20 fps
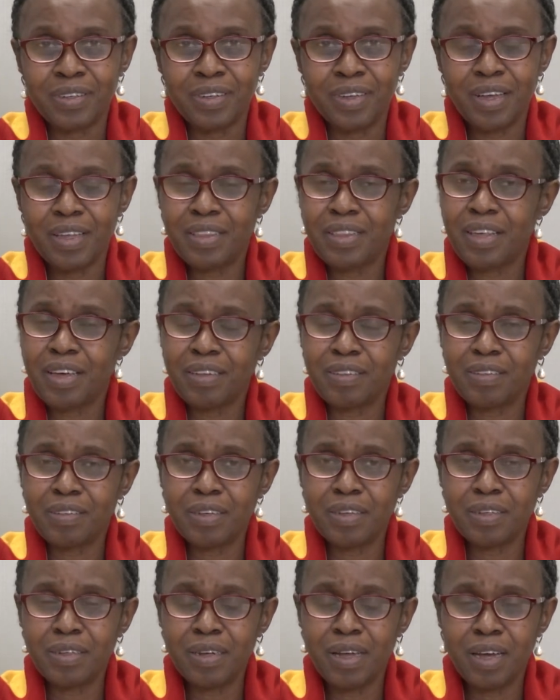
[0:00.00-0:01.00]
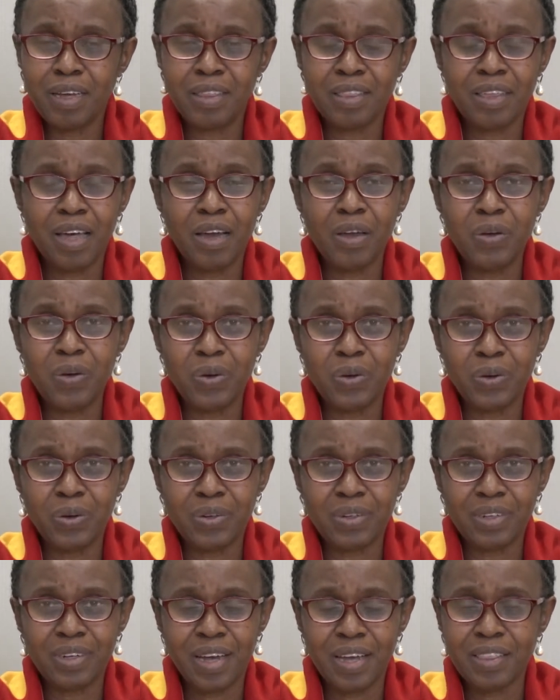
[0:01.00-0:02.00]
and they are saying, I thank
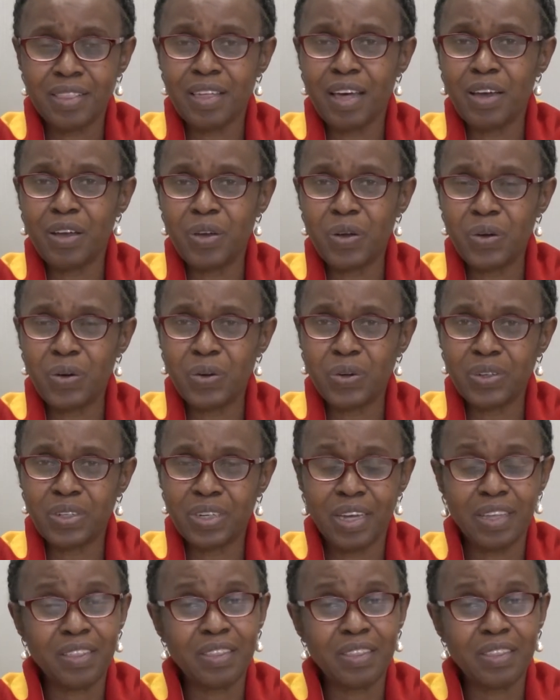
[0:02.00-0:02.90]
God, I thank God, I